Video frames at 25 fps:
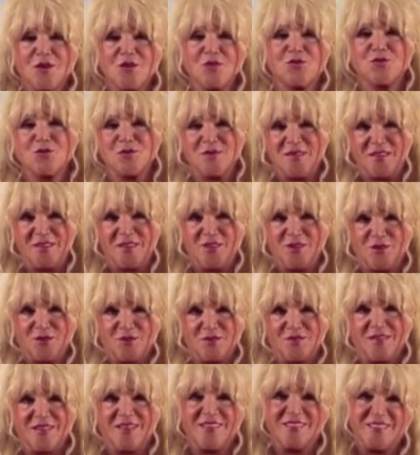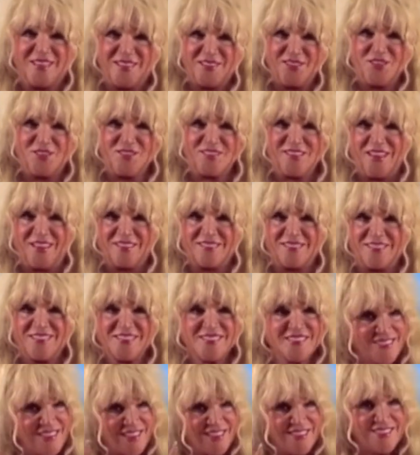to the Earth than the Sun.
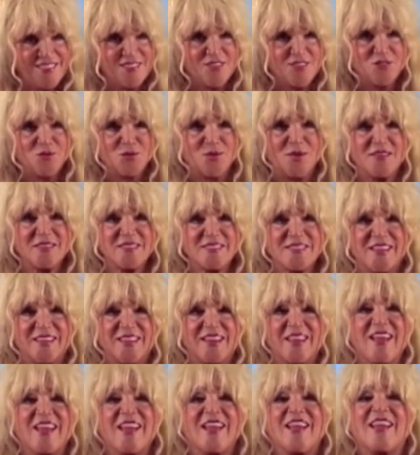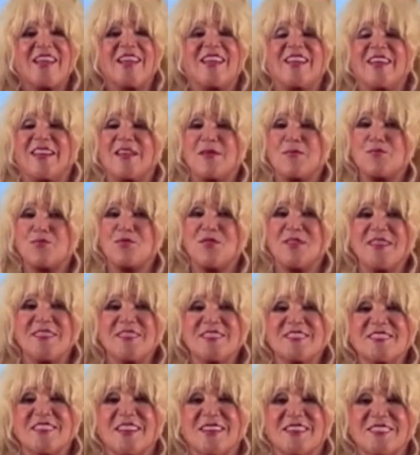So that's interesting. It
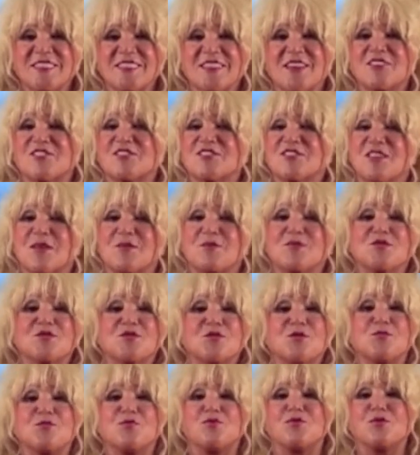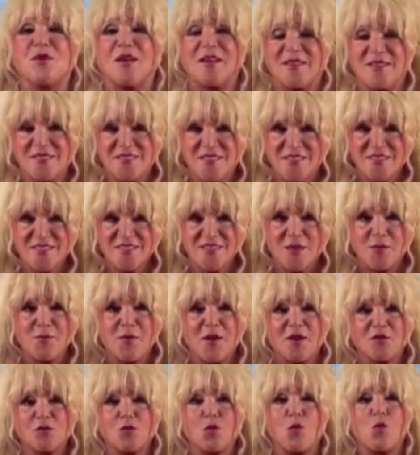brings us some surprises
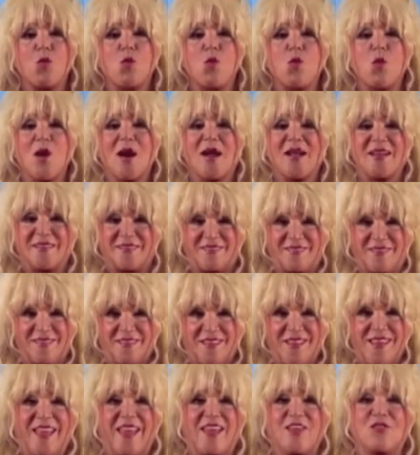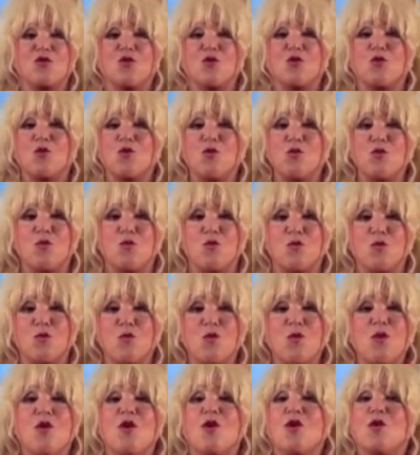about what and
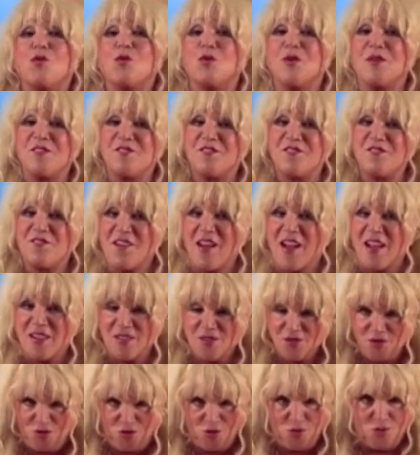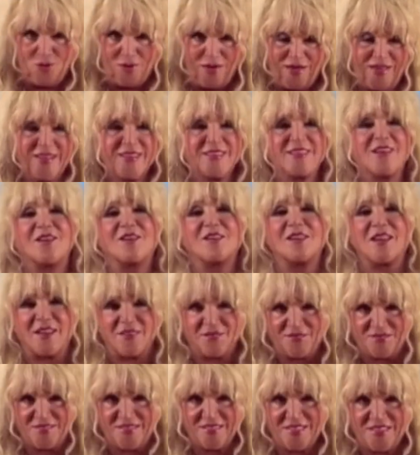whom we value in our
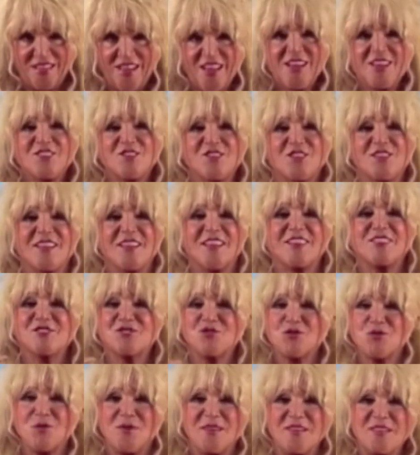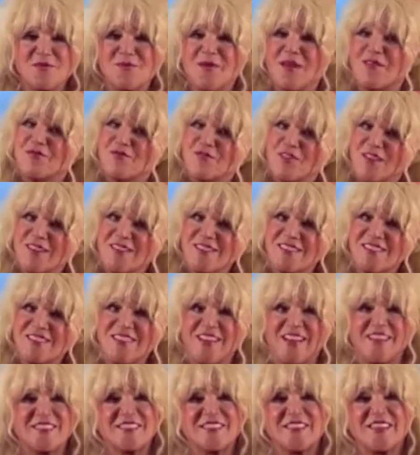lives. The next two weeks, my friends,
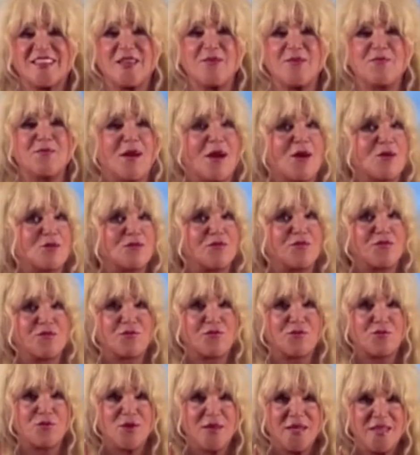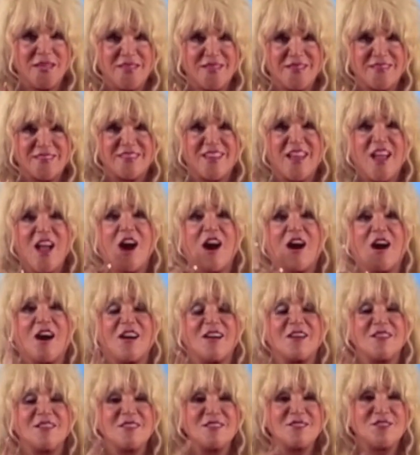let's keep our feet
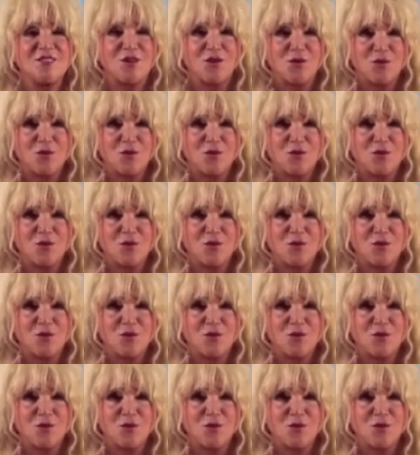on the